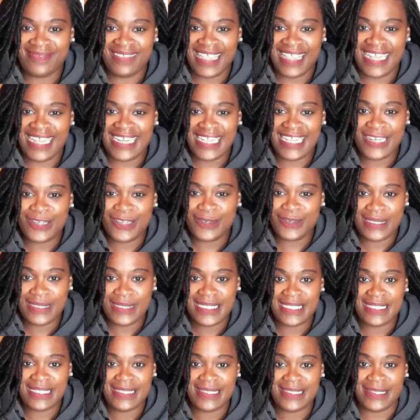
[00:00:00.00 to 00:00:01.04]
I need a new
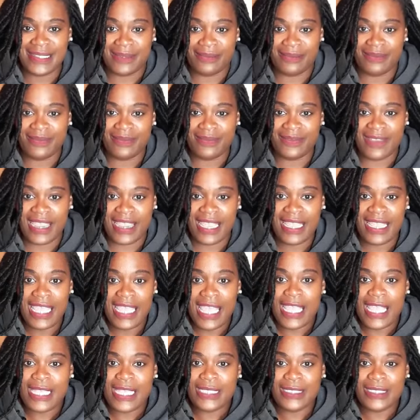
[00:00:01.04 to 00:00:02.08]
system, right?
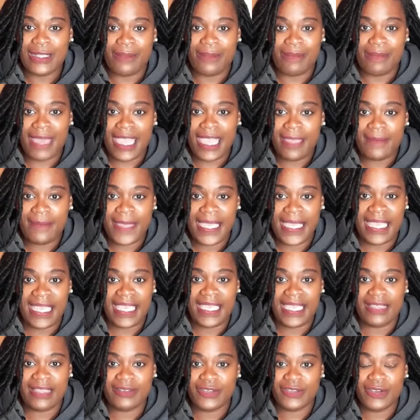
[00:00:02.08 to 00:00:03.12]
So
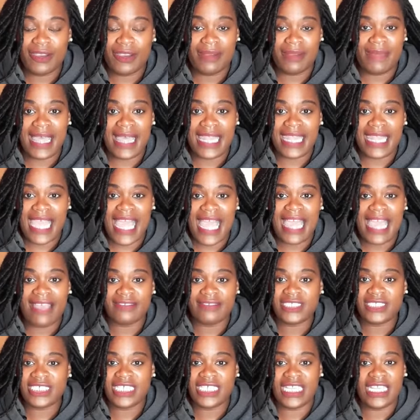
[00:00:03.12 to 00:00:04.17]
maybe during my
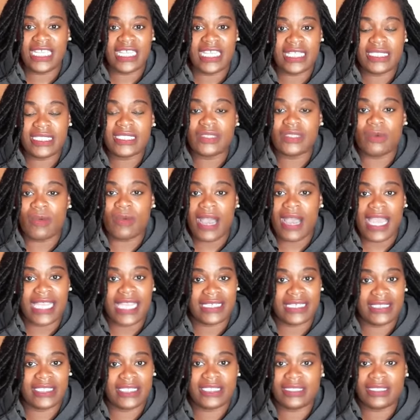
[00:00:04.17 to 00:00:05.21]
live, she gets to
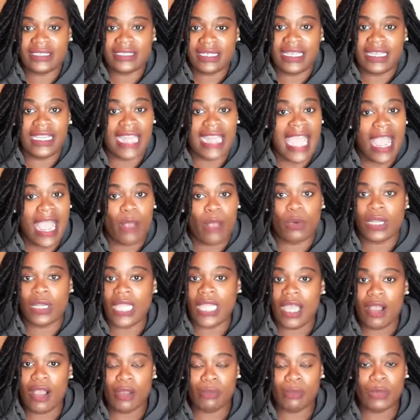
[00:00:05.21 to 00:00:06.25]
watch an
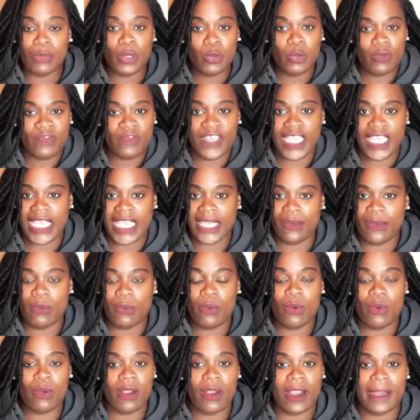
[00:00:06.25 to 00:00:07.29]
hour-long movie
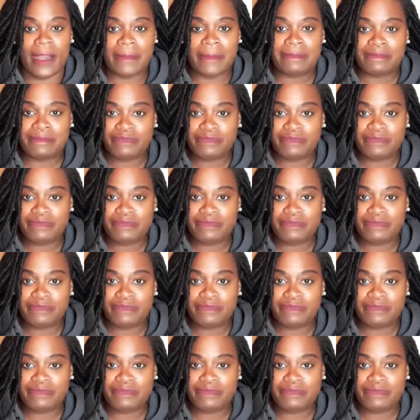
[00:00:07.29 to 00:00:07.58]
or